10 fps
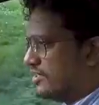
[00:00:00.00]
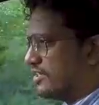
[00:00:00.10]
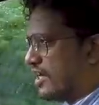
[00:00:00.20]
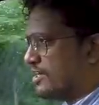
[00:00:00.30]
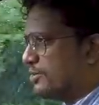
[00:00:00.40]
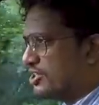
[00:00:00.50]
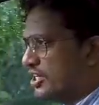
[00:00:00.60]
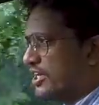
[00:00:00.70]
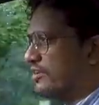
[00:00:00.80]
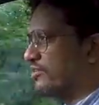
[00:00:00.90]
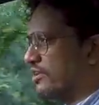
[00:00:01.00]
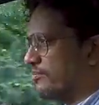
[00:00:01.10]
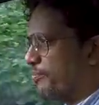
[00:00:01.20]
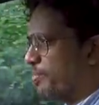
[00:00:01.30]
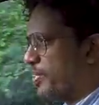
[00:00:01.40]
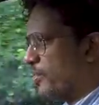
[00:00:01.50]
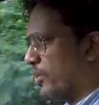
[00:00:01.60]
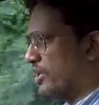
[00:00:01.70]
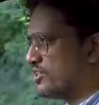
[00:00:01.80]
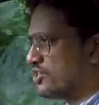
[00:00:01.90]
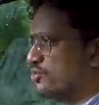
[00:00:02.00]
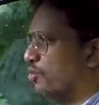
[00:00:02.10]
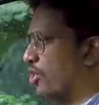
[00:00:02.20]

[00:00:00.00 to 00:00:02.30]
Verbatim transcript: the transmission lever, well, it's no